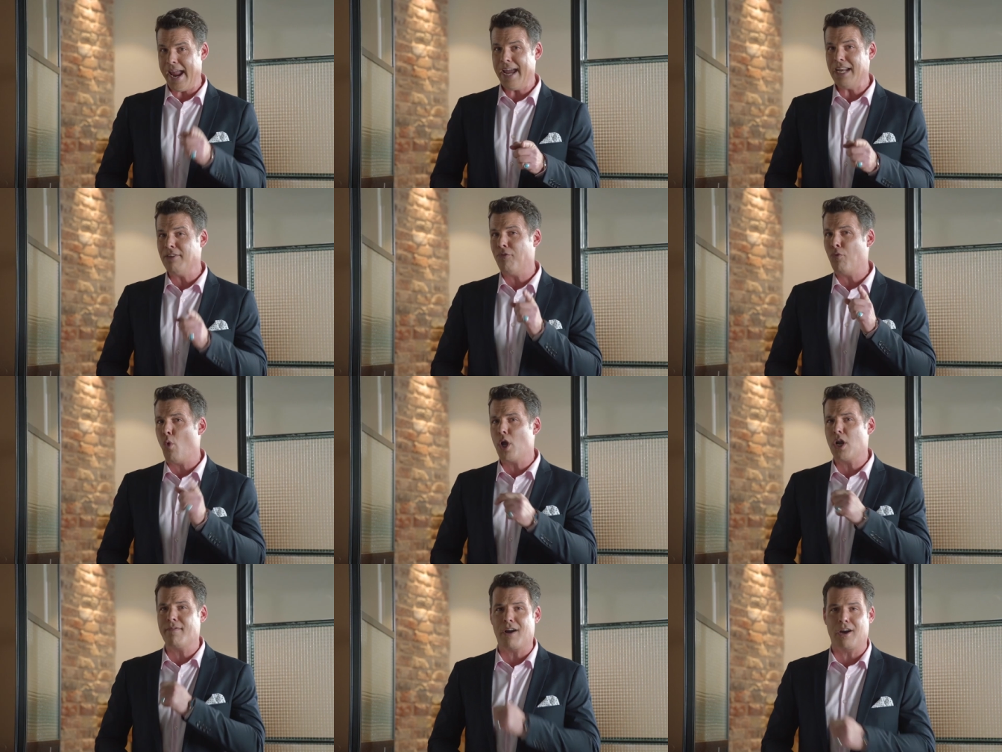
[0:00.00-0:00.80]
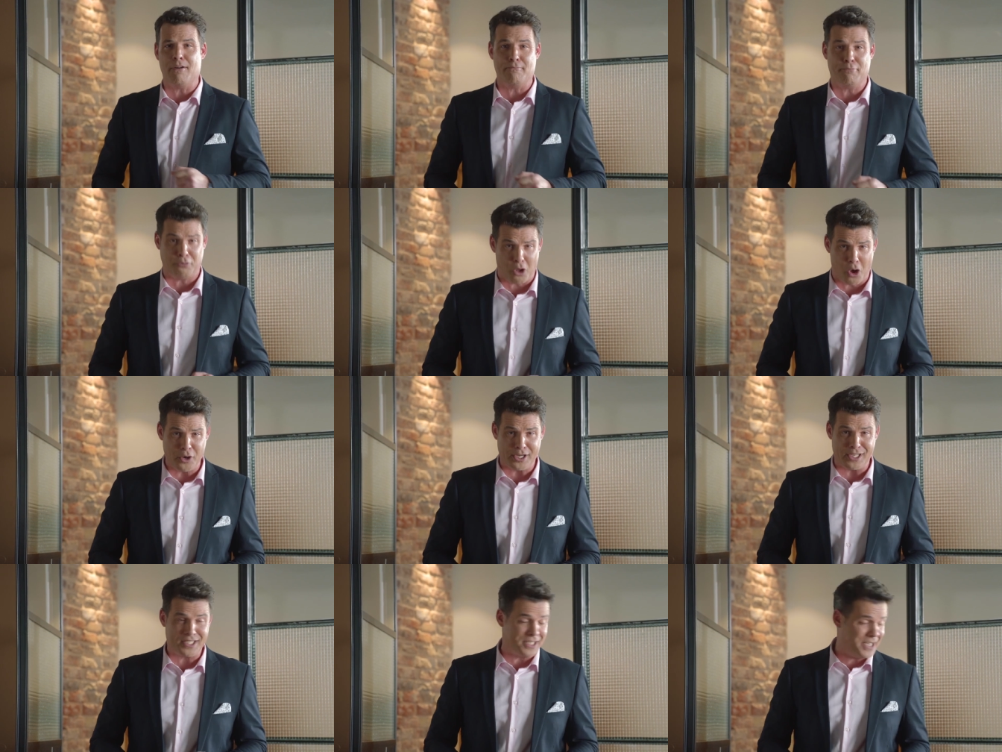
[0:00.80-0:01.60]
And if one of our
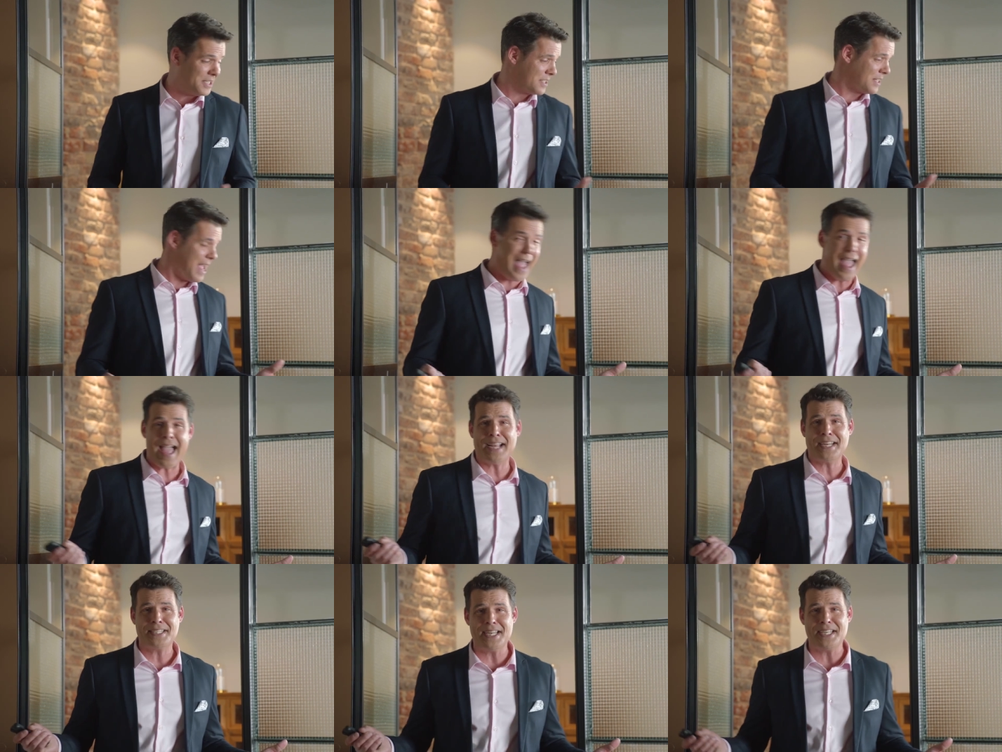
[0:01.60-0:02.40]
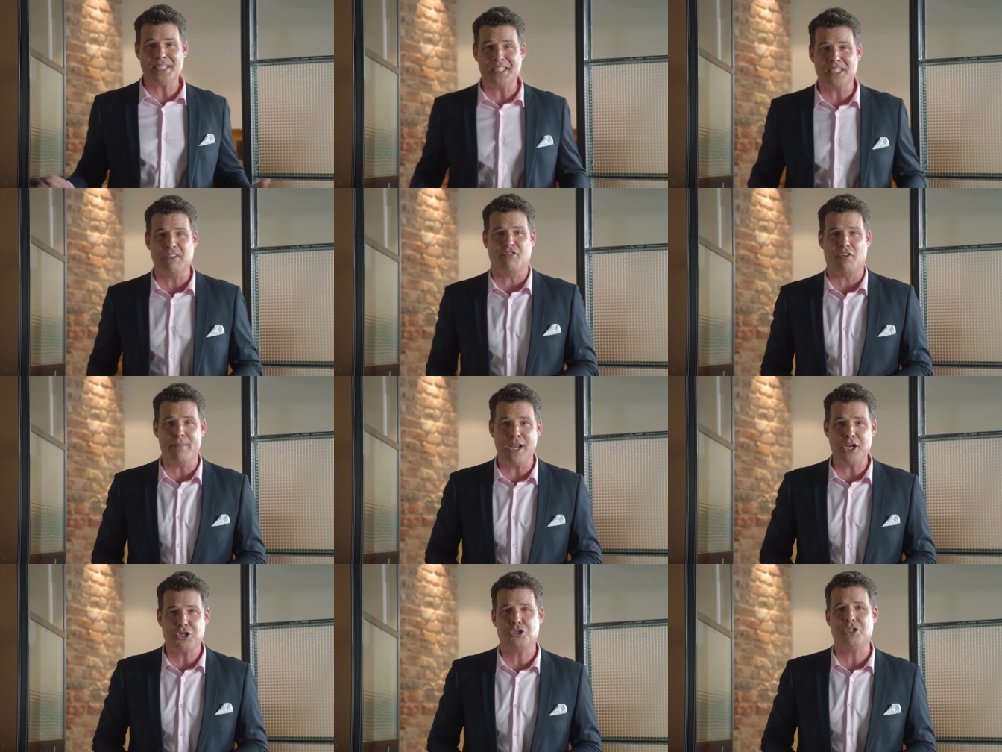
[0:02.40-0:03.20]
employees needs to access this
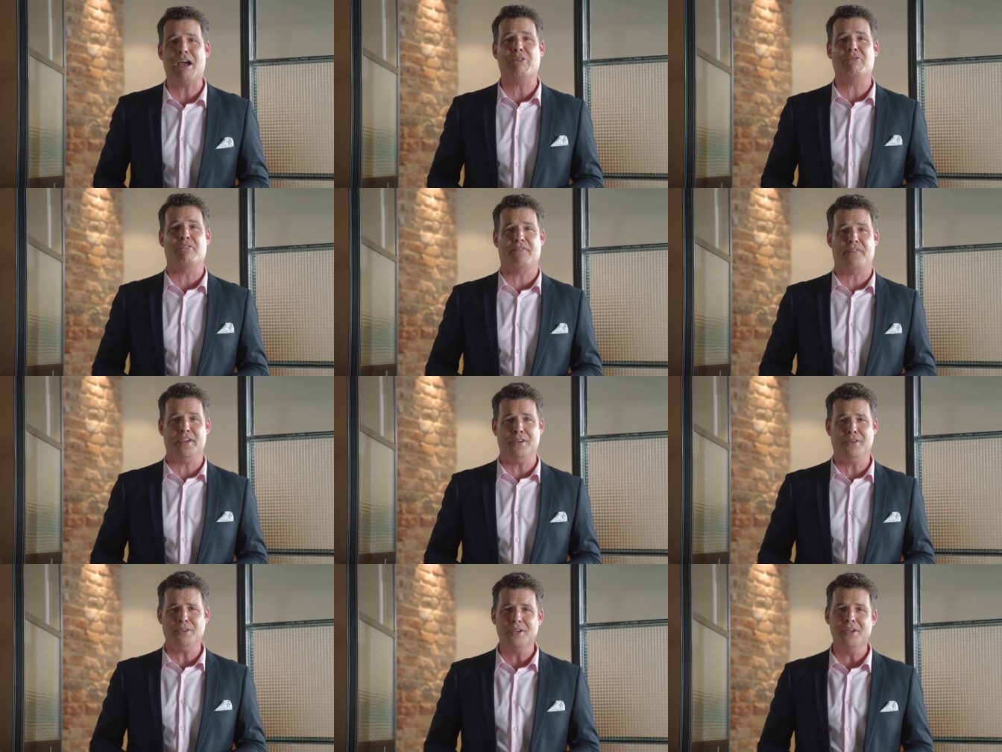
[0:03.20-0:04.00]
information out in the field,